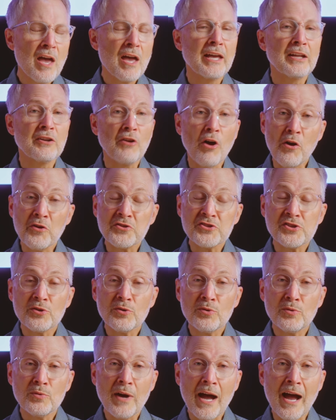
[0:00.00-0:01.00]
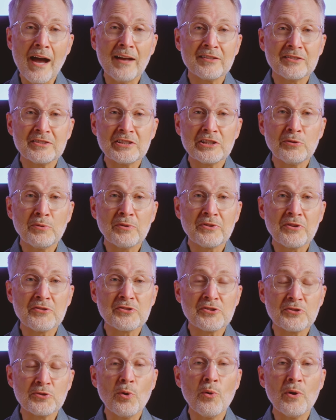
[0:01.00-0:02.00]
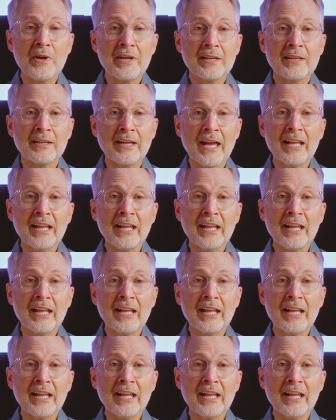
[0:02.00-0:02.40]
and also how to deal with those annoying